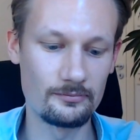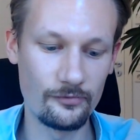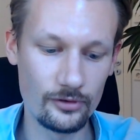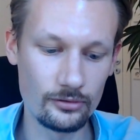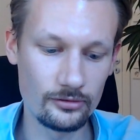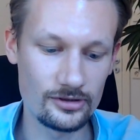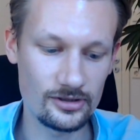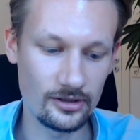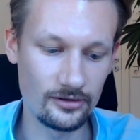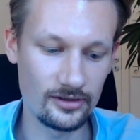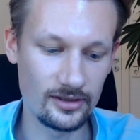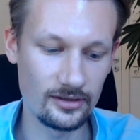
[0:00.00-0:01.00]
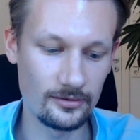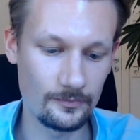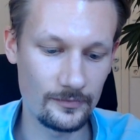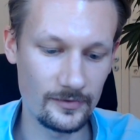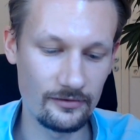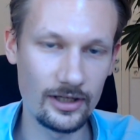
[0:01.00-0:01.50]
focus on the
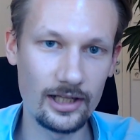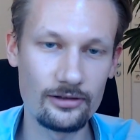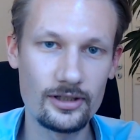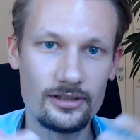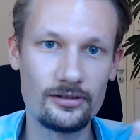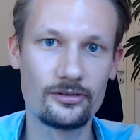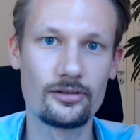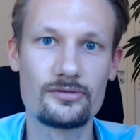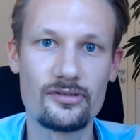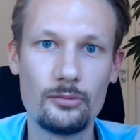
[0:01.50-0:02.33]
value adding in terms